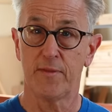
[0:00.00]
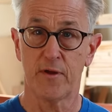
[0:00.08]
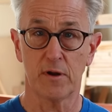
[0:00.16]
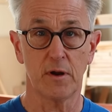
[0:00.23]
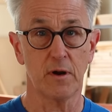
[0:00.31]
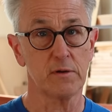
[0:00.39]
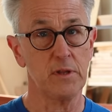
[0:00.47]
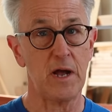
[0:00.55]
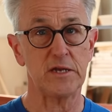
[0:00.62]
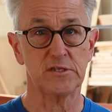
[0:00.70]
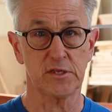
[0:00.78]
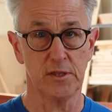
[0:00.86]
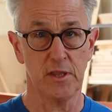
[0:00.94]
There are
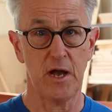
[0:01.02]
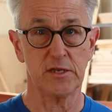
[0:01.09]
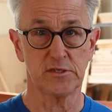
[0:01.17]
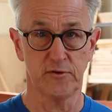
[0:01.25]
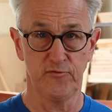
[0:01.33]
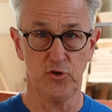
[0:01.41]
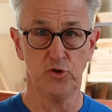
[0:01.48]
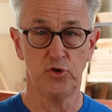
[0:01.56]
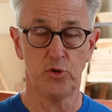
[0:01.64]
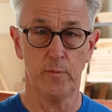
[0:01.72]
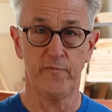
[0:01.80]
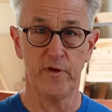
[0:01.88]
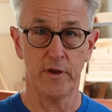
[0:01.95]
lots and lots of
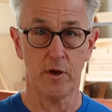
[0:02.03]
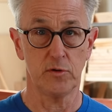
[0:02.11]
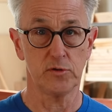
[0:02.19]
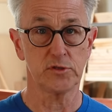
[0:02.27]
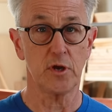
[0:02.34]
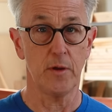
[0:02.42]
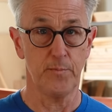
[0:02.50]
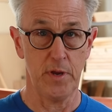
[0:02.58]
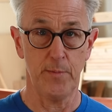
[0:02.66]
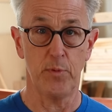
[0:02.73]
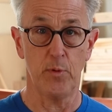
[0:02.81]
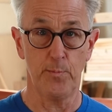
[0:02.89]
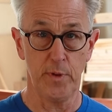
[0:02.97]
YouTube videos on
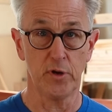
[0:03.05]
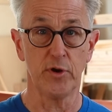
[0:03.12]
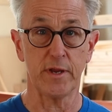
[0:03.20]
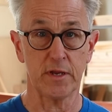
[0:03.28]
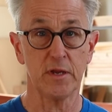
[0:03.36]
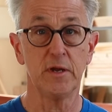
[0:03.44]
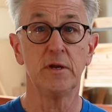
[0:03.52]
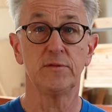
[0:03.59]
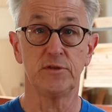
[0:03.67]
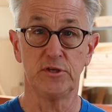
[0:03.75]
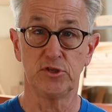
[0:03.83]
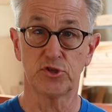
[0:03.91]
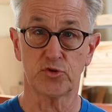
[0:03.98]
people building
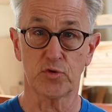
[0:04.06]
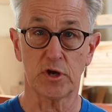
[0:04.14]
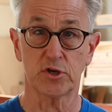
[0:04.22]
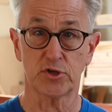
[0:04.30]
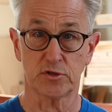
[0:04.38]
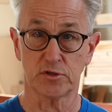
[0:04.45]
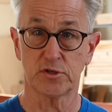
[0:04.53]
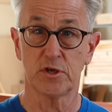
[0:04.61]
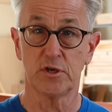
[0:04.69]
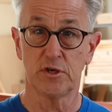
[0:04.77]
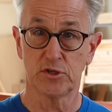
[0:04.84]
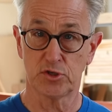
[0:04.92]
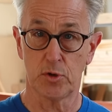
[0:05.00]
these structures.
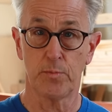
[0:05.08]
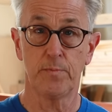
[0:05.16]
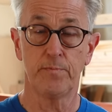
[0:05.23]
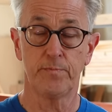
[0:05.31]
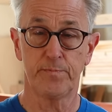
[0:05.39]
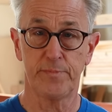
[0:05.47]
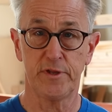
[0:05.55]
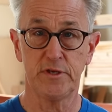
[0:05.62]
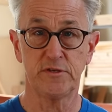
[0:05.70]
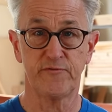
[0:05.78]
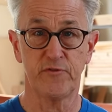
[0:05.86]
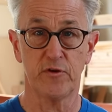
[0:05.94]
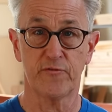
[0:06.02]
So
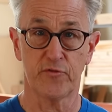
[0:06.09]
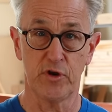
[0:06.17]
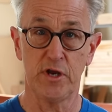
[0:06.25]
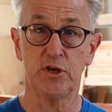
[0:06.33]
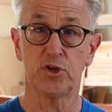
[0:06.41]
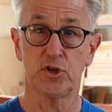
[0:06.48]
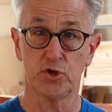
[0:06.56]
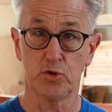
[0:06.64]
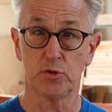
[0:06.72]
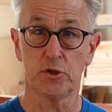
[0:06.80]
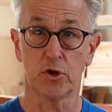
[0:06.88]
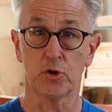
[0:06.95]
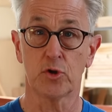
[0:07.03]
please feel free to do a little